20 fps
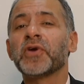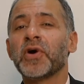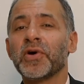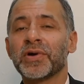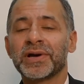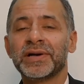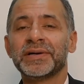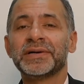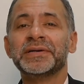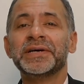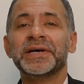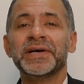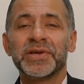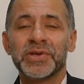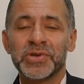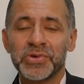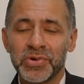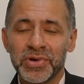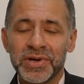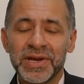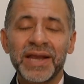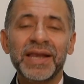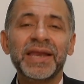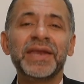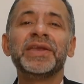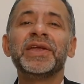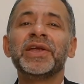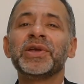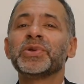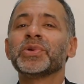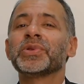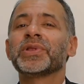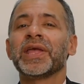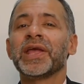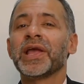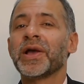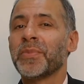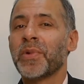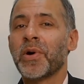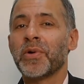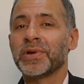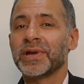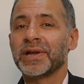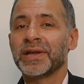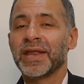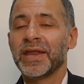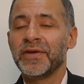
talker, you really need to think about it.